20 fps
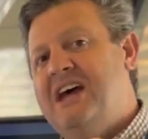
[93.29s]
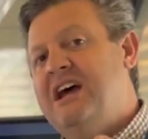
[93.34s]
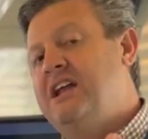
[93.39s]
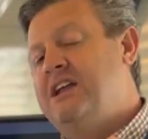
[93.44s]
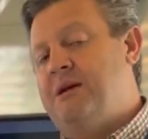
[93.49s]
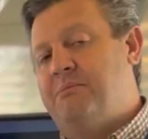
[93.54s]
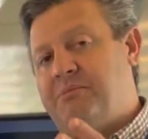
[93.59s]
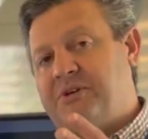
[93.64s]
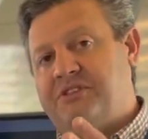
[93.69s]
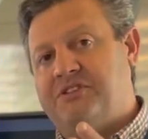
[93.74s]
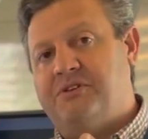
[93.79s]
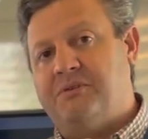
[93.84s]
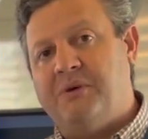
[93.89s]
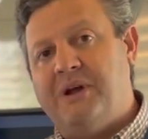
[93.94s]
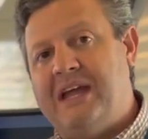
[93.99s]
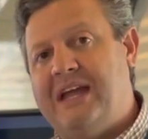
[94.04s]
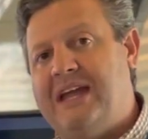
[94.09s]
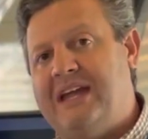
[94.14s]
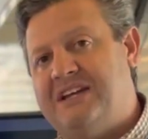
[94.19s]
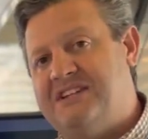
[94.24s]
Number
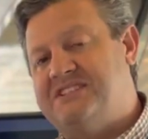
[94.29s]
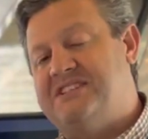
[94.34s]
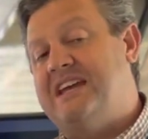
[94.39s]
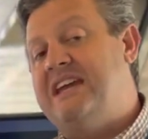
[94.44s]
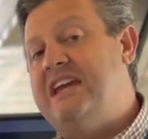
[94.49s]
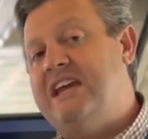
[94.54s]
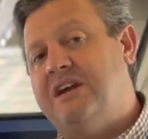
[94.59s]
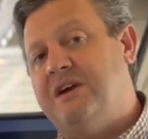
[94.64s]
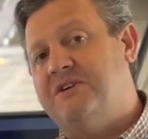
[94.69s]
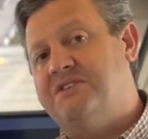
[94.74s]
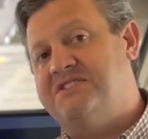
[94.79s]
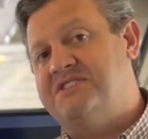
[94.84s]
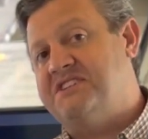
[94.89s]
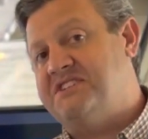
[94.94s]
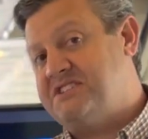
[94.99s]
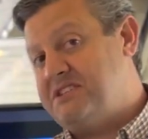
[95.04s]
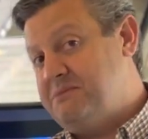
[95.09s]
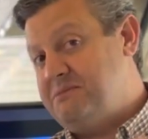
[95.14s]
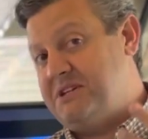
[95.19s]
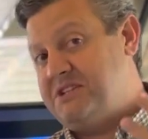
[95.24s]
three is the
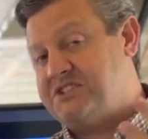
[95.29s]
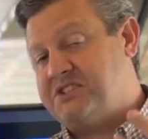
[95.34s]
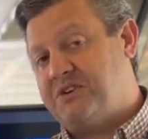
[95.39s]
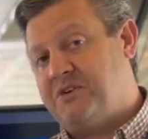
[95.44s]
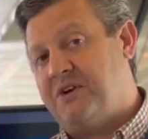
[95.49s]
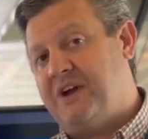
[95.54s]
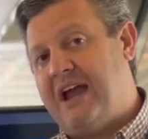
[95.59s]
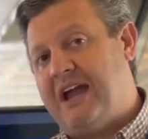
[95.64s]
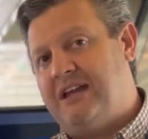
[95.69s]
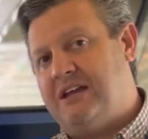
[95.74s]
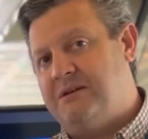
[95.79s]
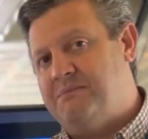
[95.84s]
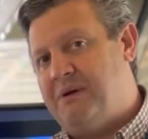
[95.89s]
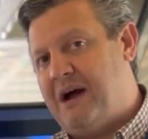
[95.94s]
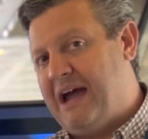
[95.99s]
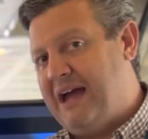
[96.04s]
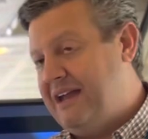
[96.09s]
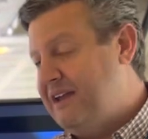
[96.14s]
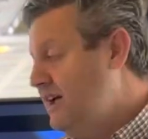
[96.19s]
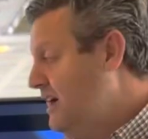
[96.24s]
ecosystem that's created
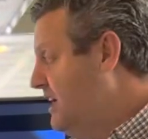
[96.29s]
by it.